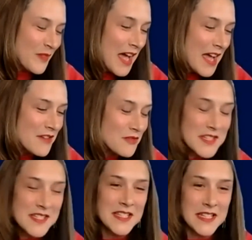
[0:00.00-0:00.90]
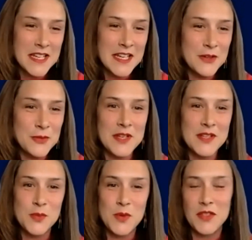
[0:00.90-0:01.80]
I recently
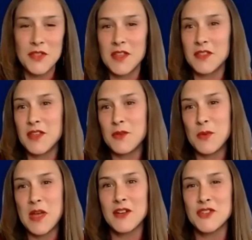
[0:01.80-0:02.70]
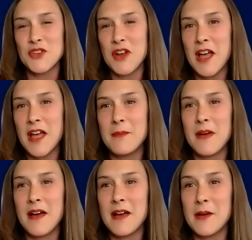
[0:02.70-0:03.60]
was with the Wiyot tribe
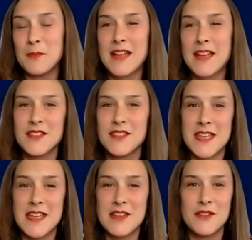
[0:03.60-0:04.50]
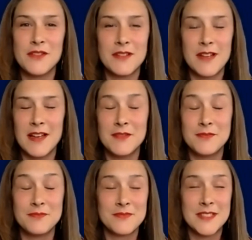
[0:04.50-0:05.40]
at the
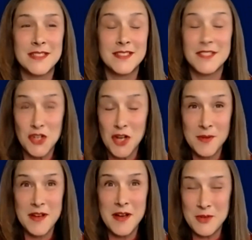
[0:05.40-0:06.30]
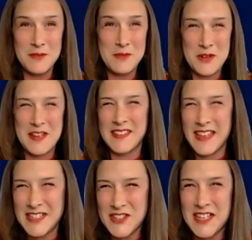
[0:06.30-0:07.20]
Dishkama Humboldt Community
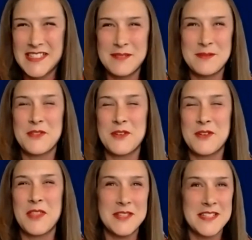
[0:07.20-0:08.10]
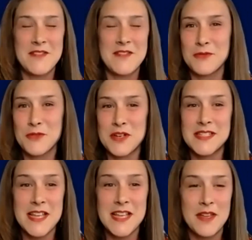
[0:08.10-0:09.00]
Land Trust, and before that was Save California
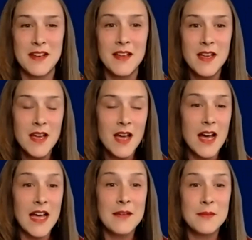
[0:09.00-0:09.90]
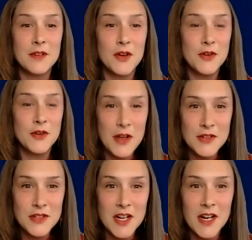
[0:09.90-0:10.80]
Salmon. I am a
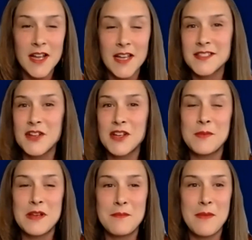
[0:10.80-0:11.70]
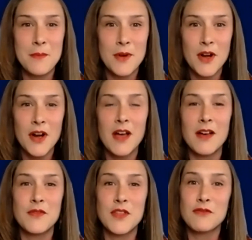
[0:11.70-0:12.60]
co-founder and steering committee member
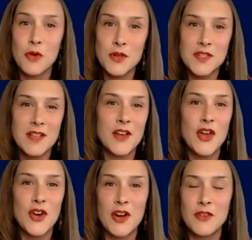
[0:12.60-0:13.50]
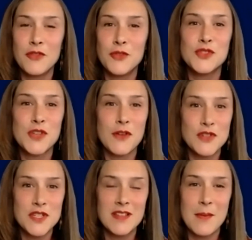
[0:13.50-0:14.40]
of the Rou Dalagurr Food
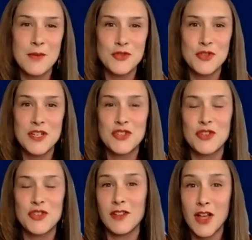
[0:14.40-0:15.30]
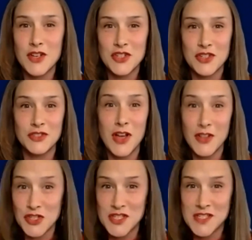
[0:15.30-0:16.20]
Sovereignty Lab and Traditional Ecological
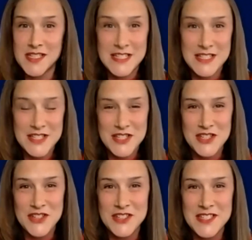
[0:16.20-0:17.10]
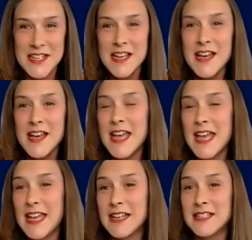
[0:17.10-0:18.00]
Knowledges Institute.
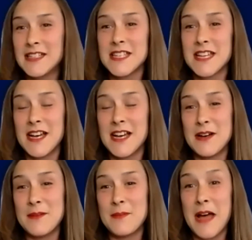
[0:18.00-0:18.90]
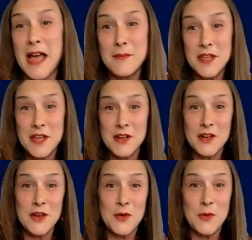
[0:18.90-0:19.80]
And I am
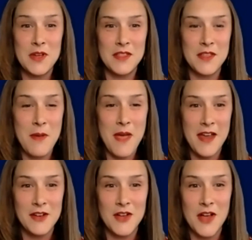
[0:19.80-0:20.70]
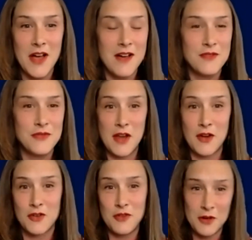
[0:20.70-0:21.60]
here with a panel of
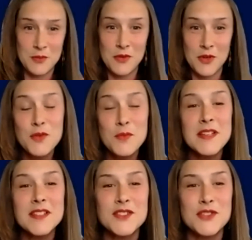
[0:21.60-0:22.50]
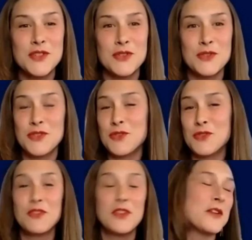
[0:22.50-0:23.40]
incredible humans who do
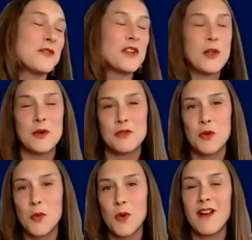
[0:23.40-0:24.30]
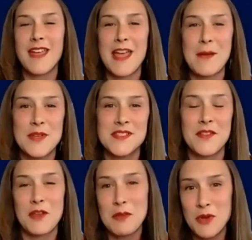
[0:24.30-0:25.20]
really wonderful work on campus in
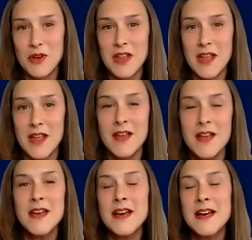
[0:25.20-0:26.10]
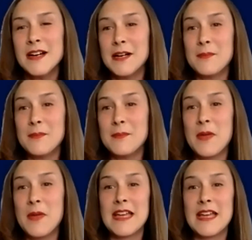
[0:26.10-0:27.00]
the community.
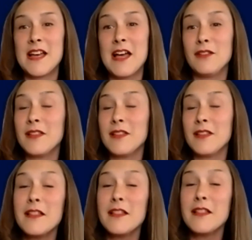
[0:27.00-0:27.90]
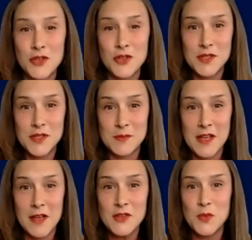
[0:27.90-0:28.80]
And let them introduce themselves.